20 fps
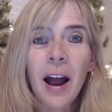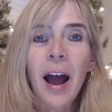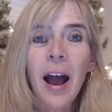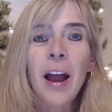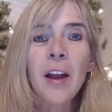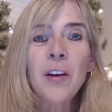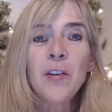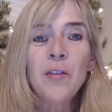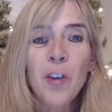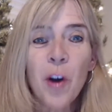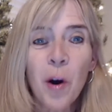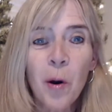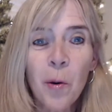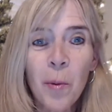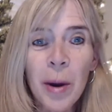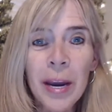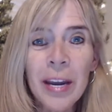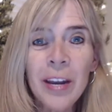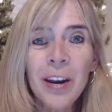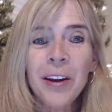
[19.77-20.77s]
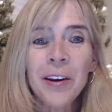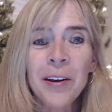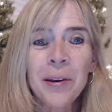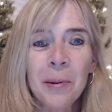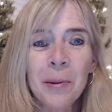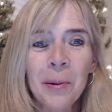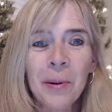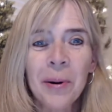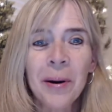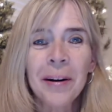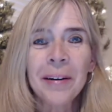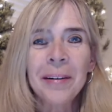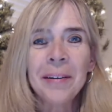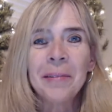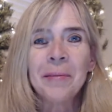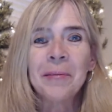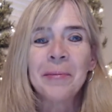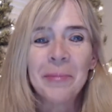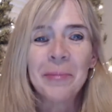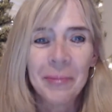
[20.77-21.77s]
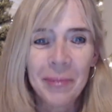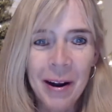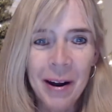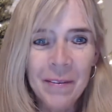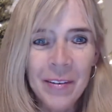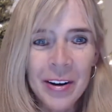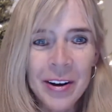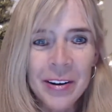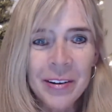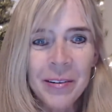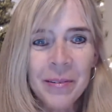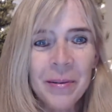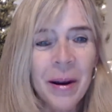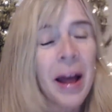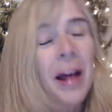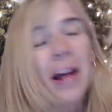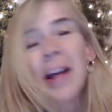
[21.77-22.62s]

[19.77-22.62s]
and knowing your revenue.